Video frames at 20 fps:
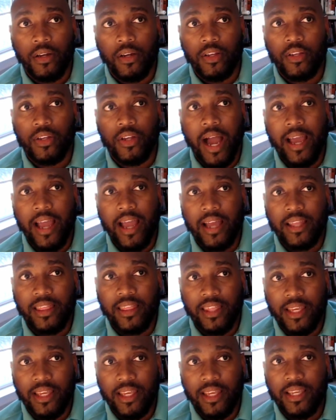I
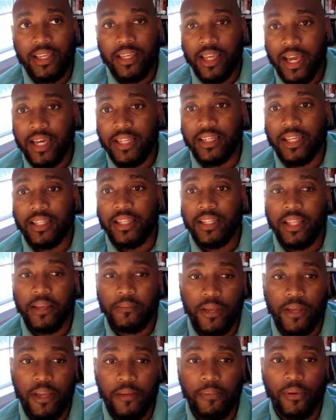think that
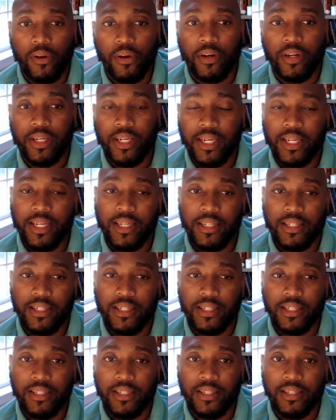people are getting
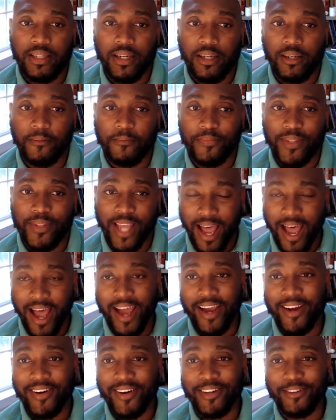tired
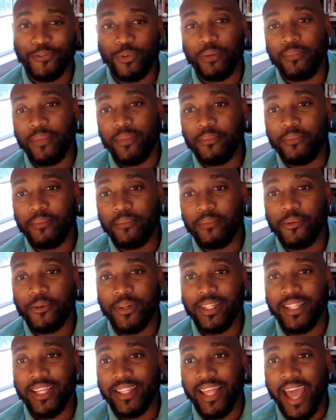of remembering that
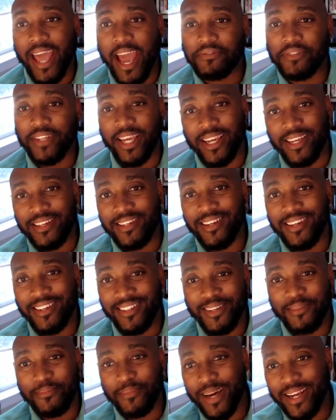they have to hate
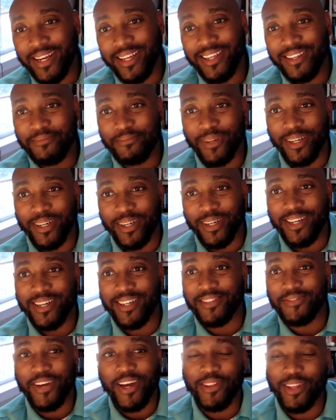somebody because of how
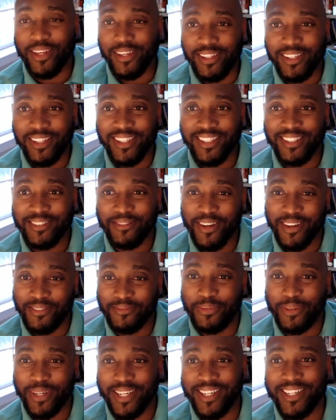they look,
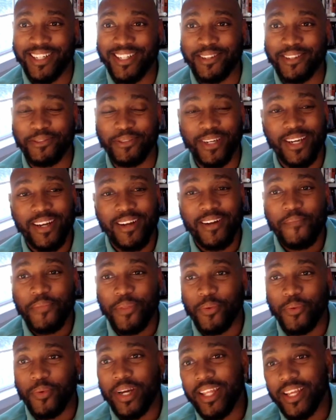because of the
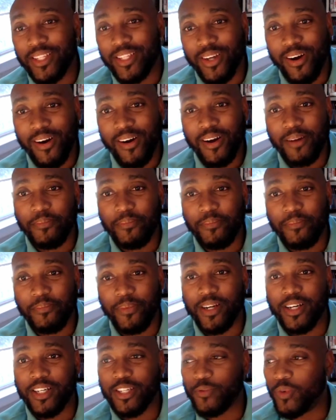way they talk, because of
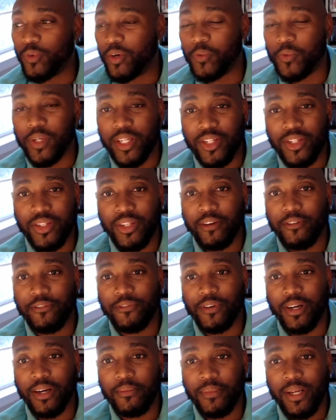what region they're
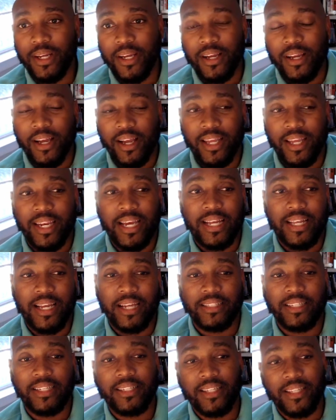from. And
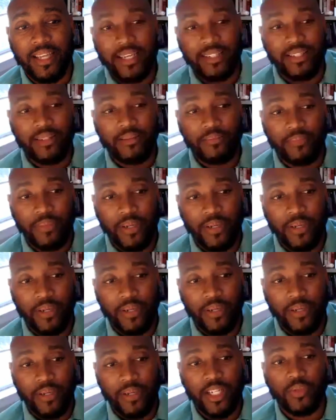I think that's because
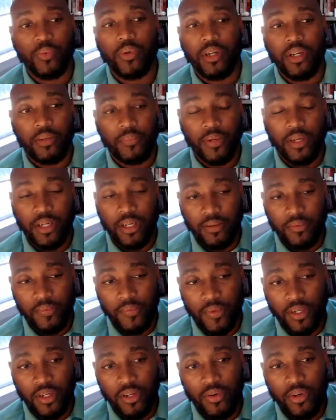we're
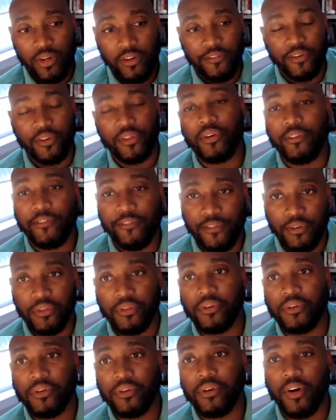going further and further
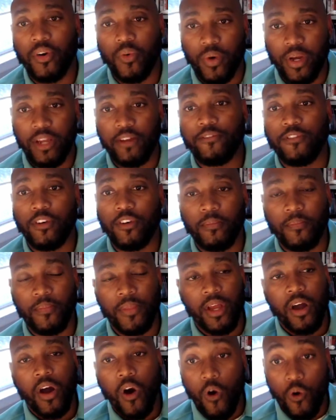away from
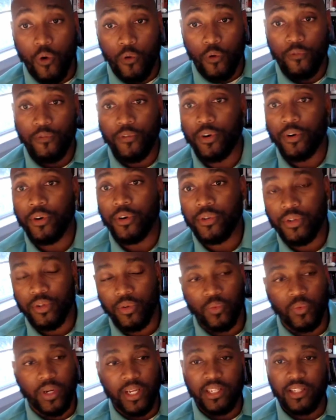overt
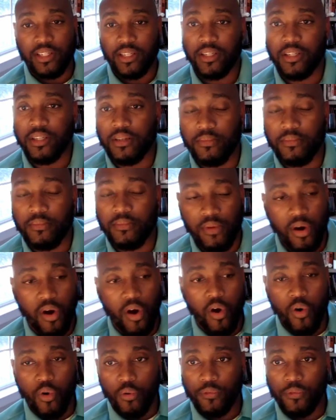racism,
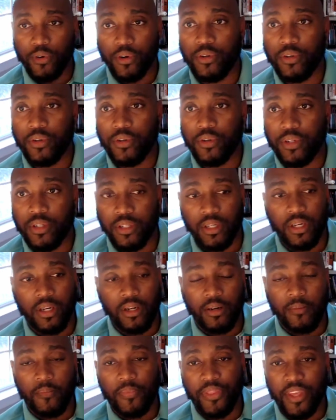overt
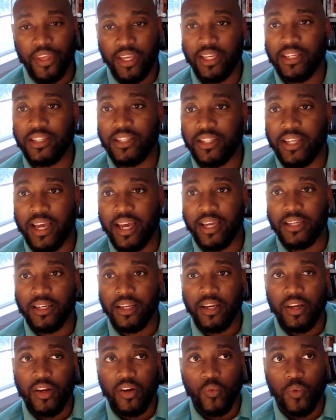things that
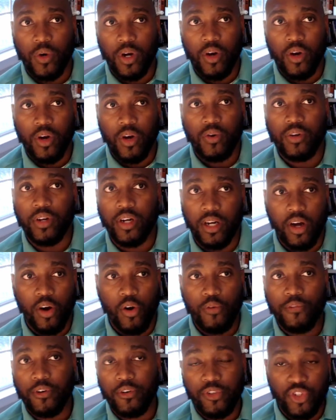
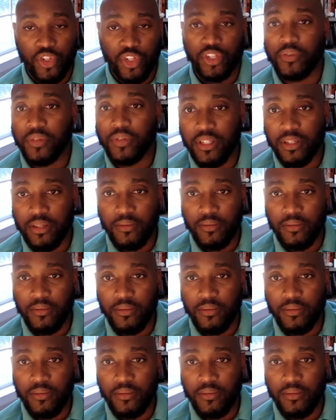overt genderism.